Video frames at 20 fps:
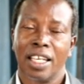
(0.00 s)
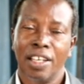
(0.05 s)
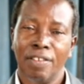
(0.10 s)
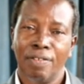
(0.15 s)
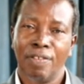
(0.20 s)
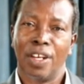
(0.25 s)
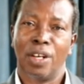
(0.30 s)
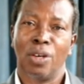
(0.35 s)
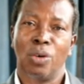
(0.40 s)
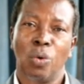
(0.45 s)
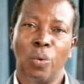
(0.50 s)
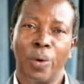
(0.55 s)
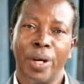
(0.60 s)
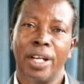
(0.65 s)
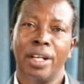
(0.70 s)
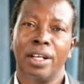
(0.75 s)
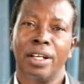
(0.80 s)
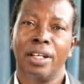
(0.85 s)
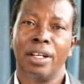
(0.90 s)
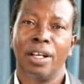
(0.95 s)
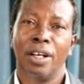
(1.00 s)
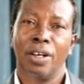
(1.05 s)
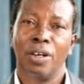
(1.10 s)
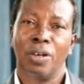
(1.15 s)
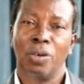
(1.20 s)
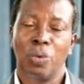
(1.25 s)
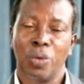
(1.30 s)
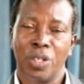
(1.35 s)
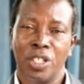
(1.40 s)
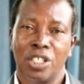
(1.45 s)
even when
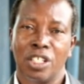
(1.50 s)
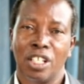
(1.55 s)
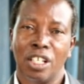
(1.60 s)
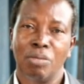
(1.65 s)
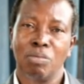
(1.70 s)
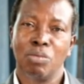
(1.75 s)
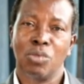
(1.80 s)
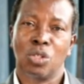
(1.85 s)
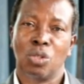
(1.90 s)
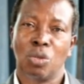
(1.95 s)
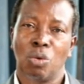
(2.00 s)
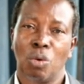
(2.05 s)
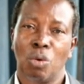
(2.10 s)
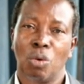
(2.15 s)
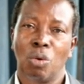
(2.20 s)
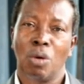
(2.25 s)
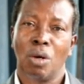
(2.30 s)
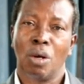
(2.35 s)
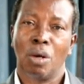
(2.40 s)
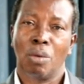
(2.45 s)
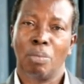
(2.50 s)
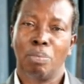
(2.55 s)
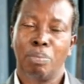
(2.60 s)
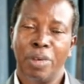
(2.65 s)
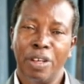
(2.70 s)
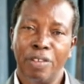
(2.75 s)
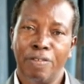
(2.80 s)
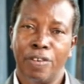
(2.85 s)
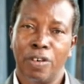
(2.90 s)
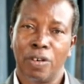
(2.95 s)
we seem to
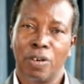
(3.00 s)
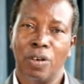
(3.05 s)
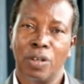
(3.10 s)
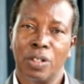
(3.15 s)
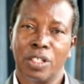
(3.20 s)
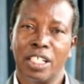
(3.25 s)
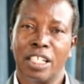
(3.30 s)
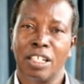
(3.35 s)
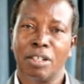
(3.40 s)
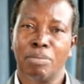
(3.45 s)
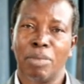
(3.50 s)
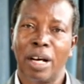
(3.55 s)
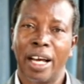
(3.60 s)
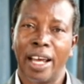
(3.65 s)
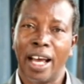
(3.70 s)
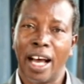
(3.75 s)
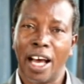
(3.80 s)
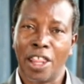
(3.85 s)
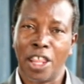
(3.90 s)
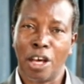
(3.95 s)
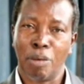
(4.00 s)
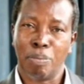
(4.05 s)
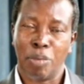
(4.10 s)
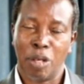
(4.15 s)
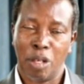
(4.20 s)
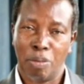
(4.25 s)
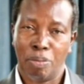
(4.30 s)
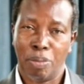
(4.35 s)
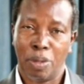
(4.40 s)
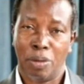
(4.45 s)
be forgotten by
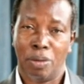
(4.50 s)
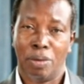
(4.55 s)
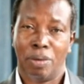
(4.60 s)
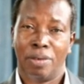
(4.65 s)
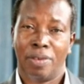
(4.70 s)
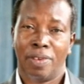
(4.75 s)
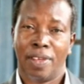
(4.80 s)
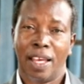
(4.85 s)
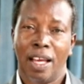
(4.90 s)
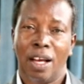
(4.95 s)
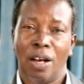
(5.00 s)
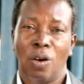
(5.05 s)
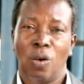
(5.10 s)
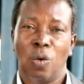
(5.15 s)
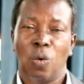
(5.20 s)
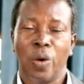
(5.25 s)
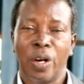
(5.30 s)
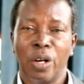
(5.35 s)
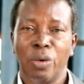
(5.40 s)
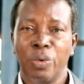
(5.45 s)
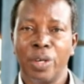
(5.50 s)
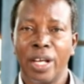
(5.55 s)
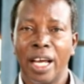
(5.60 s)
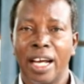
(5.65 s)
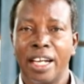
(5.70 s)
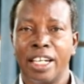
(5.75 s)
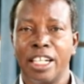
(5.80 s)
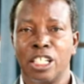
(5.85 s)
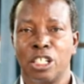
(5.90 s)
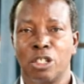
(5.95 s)
other people, when
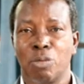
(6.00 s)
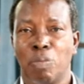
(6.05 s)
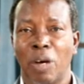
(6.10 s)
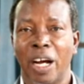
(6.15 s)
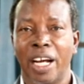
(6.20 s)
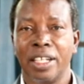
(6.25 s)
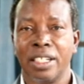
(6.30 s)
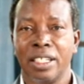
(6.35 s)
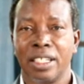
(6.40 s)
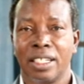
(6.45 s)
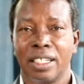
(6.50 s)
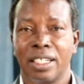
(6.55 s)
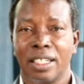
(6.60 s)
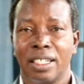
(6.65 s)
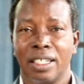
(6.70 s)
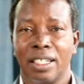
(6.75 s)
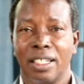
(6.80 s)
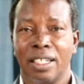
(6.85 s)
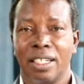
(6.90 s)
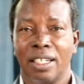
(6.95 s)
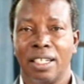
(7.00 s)
we are despised,